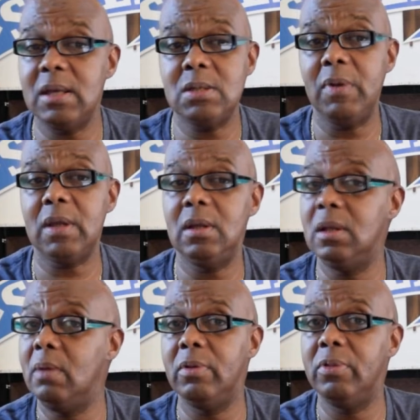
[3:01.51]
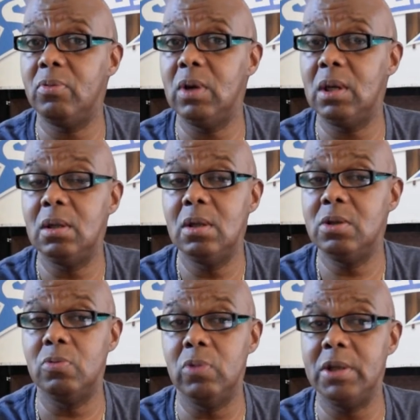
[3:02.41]
expected number three
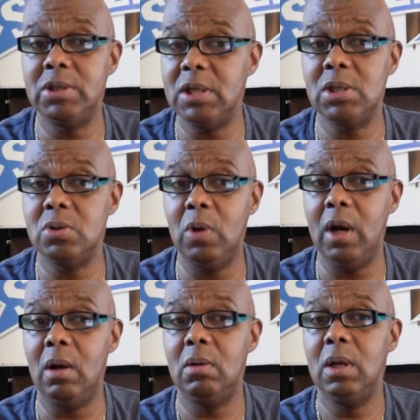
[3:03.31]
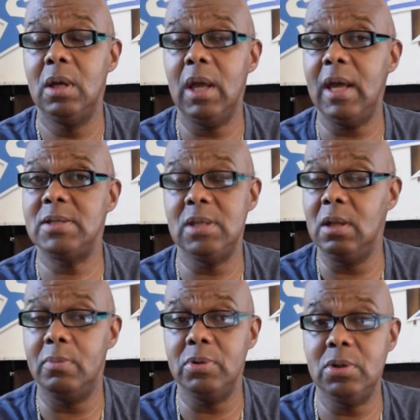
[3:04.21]
to run just as well as the
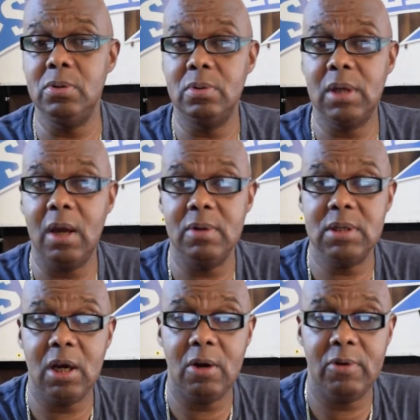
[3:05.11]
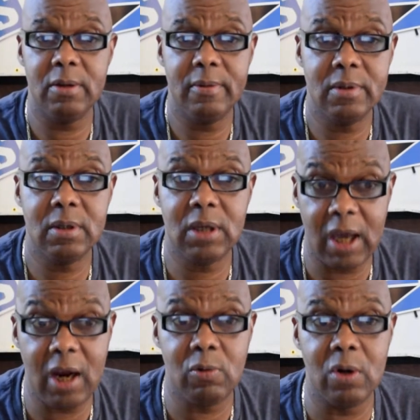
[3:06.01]
number two, Caratari.
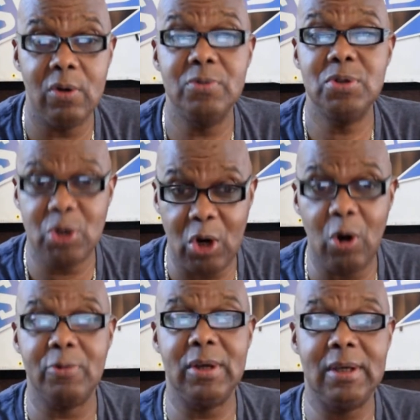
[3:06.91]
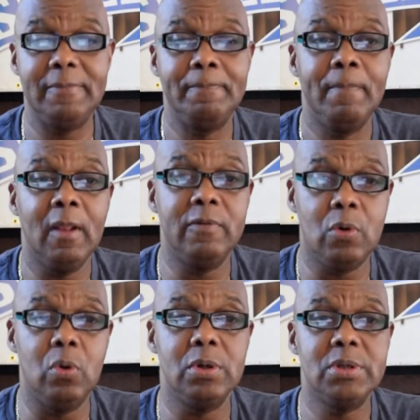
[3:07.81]
Carotari, of
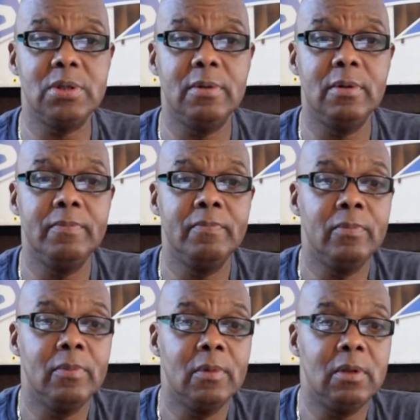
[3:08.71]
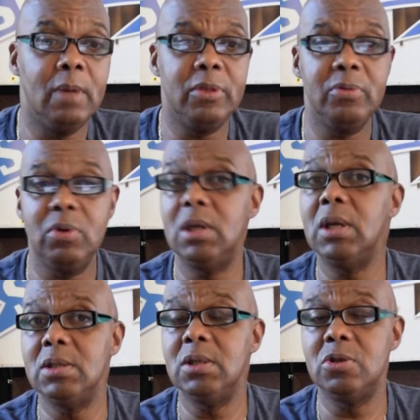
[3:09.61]
course. Number three
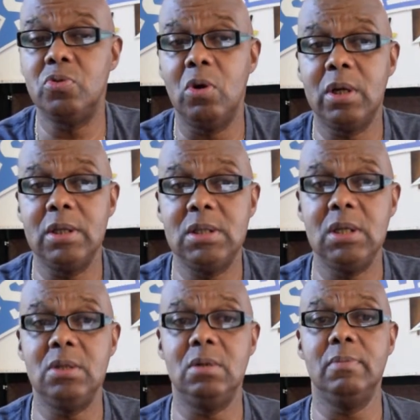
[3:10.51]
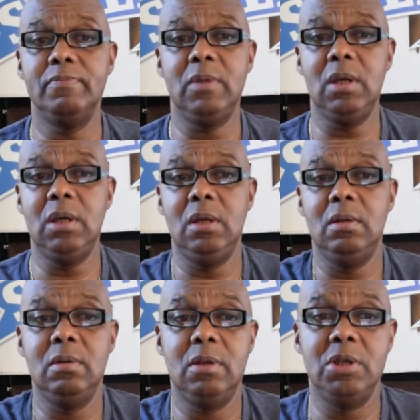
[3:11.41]
is a strong contender
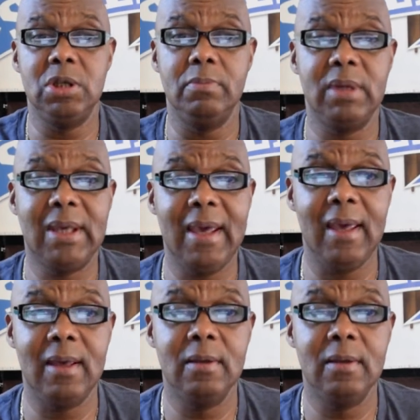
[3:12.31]
in the Jim McKay.